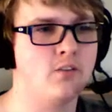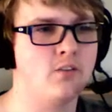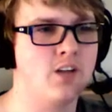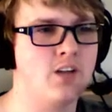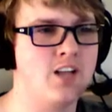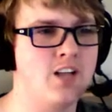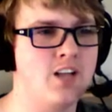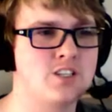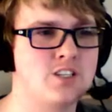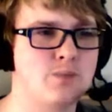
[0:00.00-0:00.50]

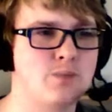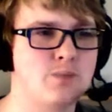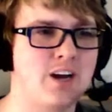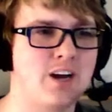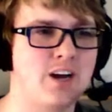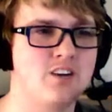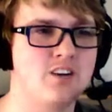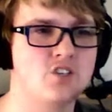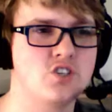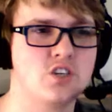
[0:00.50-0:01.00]

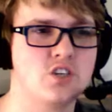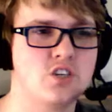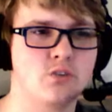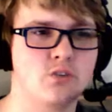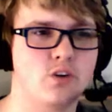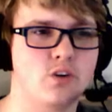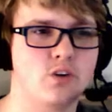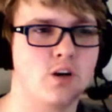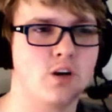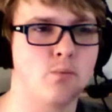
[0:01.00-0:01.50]
inspired
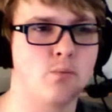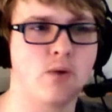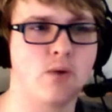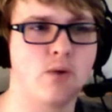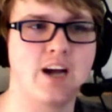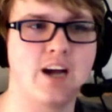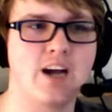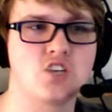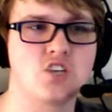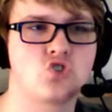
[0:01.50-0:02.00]
chivalry or
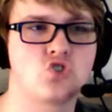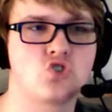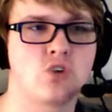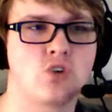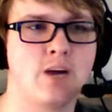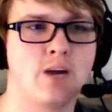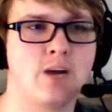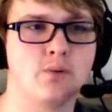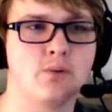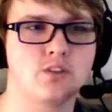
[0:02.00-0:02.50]
brash
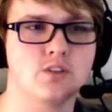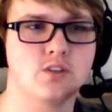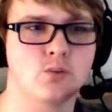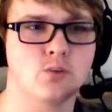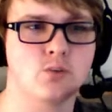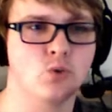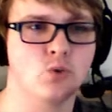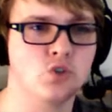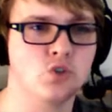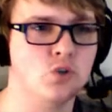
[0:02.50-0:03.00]
tribalism
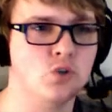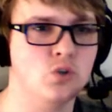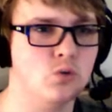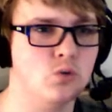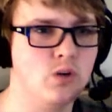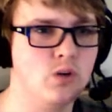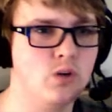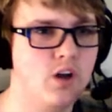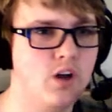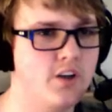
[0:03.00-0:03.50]
will
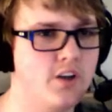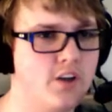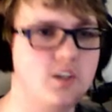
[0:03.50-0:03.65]
do.